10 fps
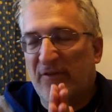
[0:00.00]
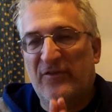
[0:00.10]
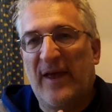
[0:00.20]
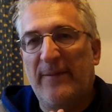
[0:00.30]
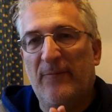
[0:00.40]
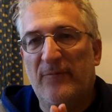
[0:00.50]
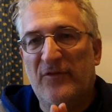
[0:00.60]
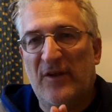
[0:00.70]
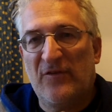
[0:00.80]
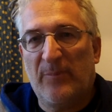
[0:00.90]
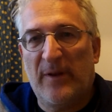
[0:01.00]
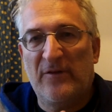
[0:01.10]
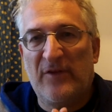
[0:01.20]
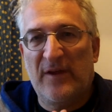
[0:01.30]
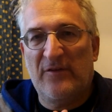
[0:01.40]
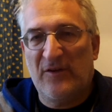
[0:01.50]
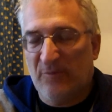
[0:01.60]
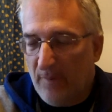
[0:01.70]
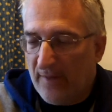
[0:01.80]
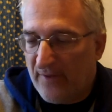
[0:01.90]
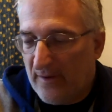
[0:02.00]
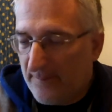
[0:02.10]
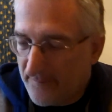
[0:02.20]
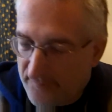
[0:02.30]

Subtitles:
the same sensibility as his mother,